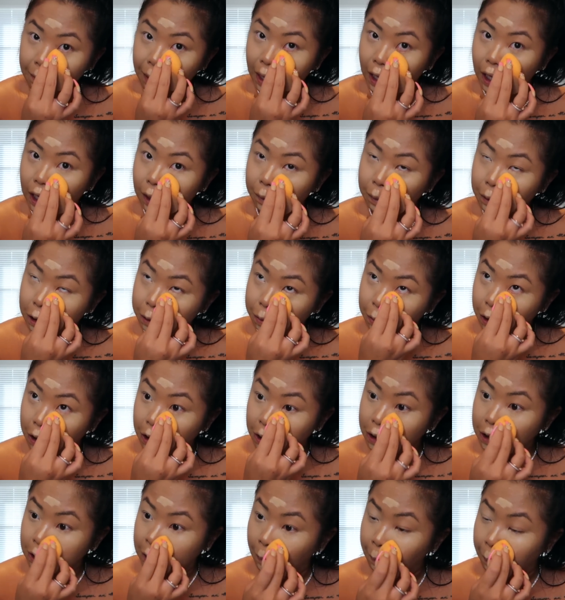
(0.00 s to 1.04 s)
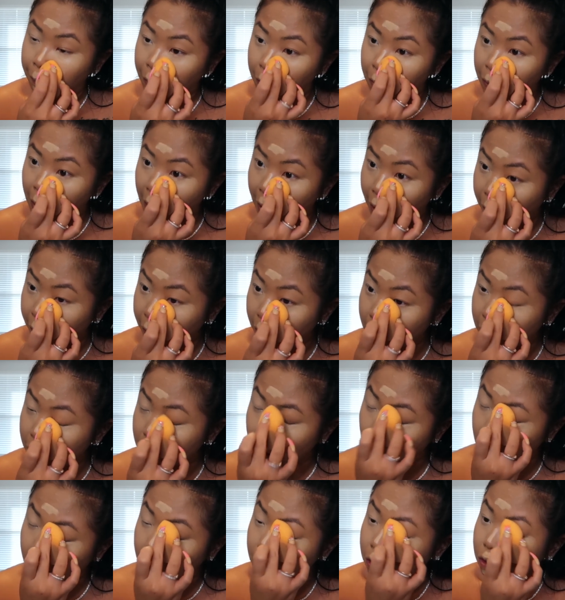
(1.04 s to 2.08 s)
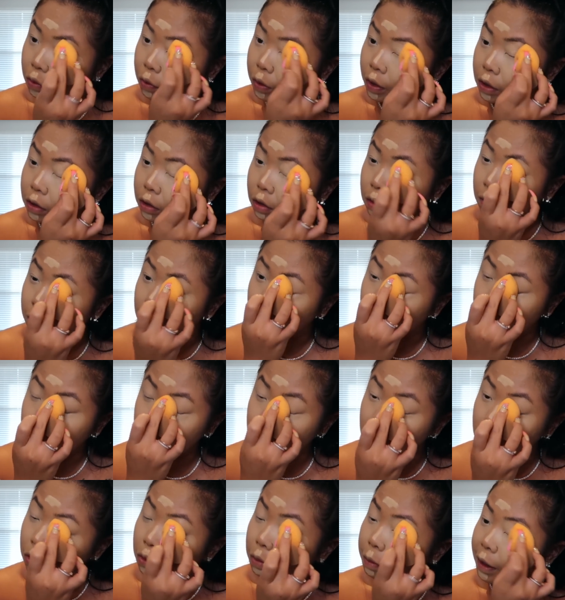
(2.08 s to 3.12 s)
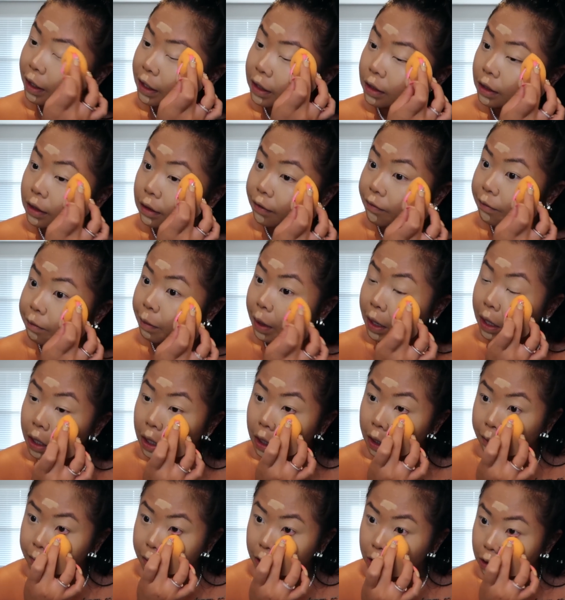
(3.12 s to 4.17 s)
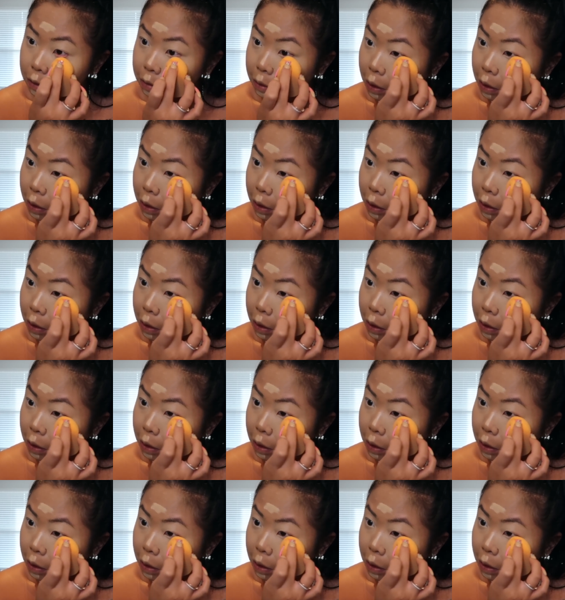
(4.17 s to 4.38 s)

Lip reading: makeup is pretty simple. I really don't like doing too much to my makeup just